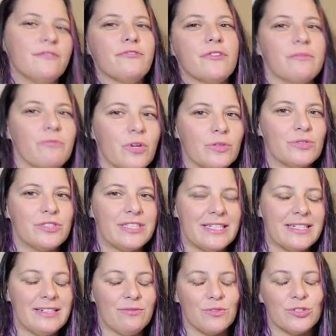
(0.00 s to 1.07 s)
from
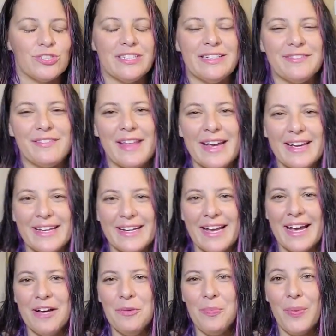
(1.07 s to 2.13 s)
roasting. We'll see if that can
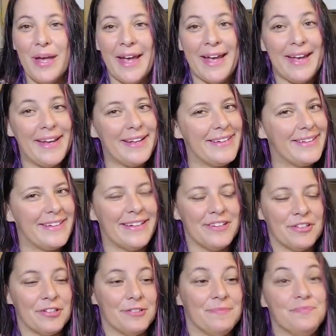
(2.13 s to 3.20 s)
help,
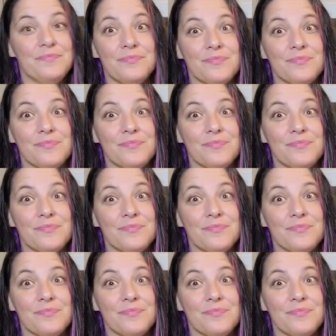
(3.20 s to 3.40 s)
or